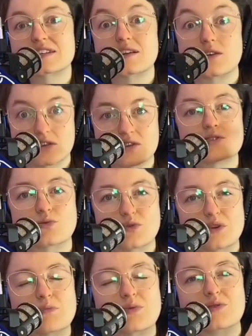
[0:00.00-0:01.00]
and also to
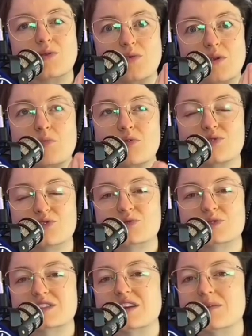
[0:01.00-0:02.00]

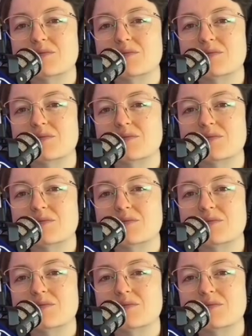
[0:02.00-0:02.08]
reproduce them.